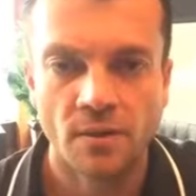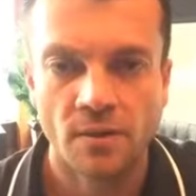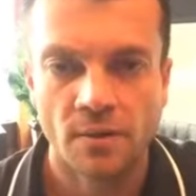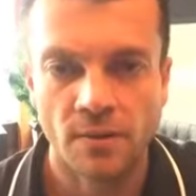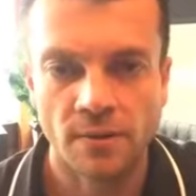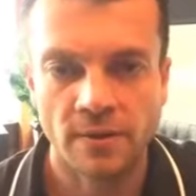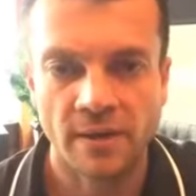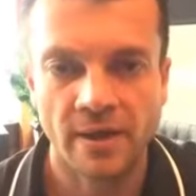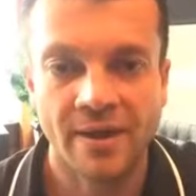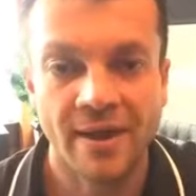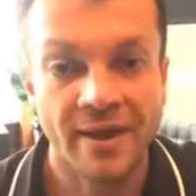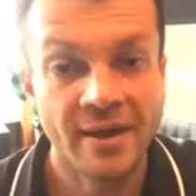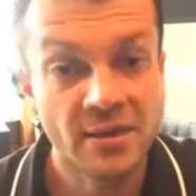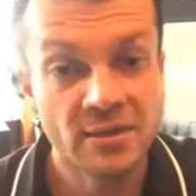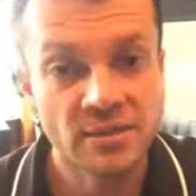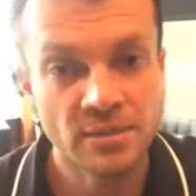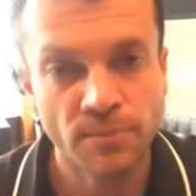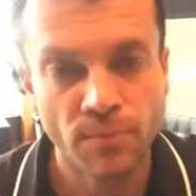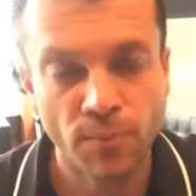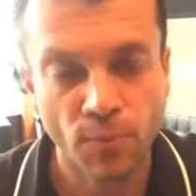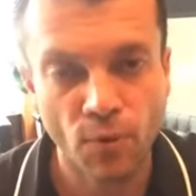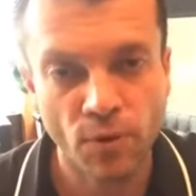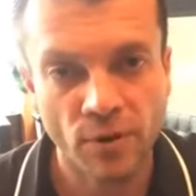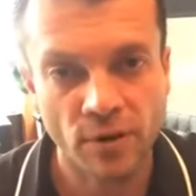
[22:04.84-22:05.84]
Okay, and it's
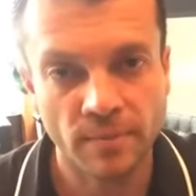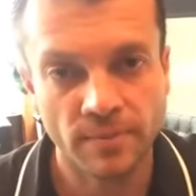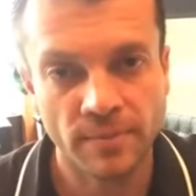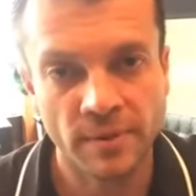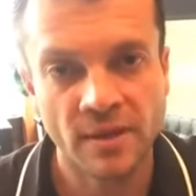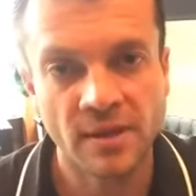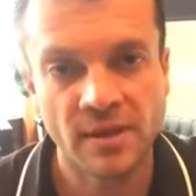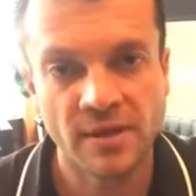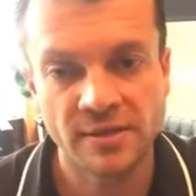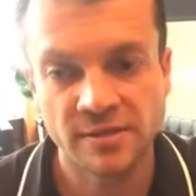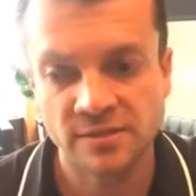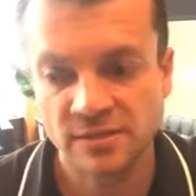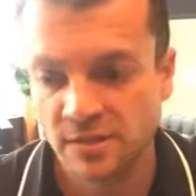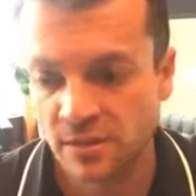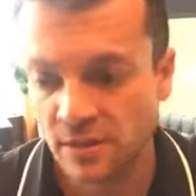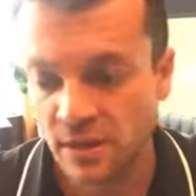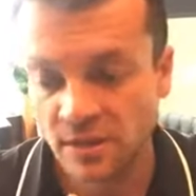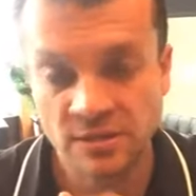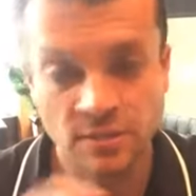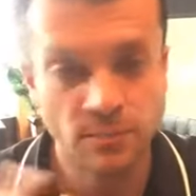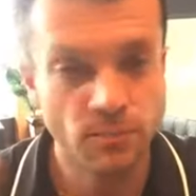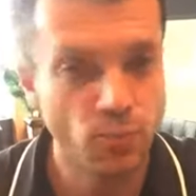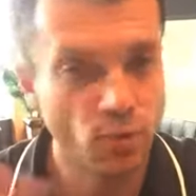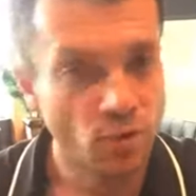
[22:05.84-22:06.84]
important because
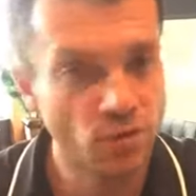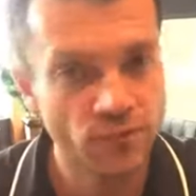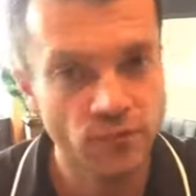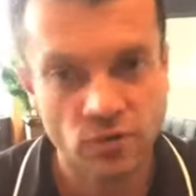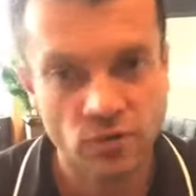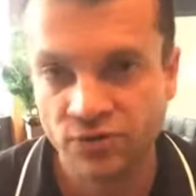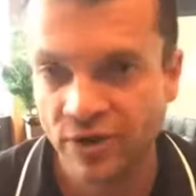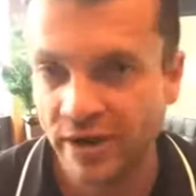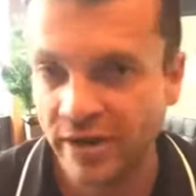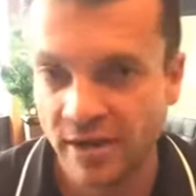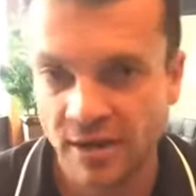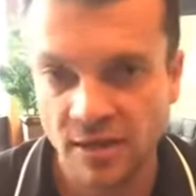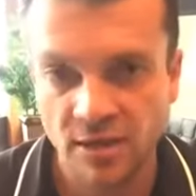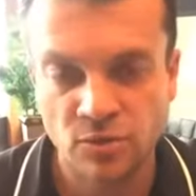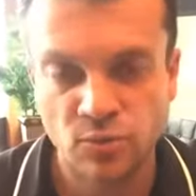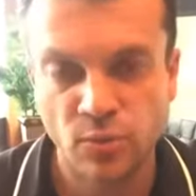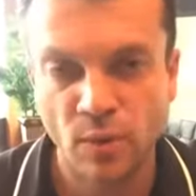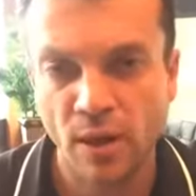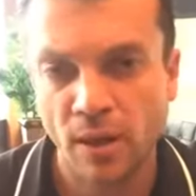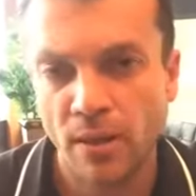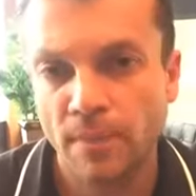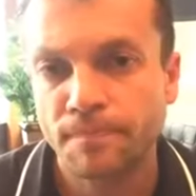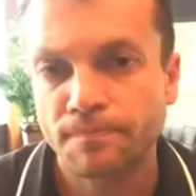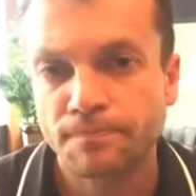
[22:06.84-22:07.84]
it's important for tracking as
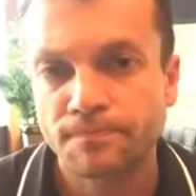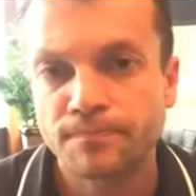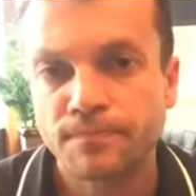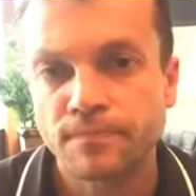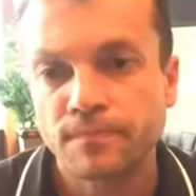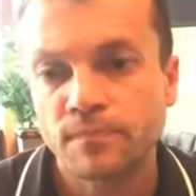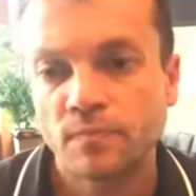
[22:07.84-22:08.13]
well.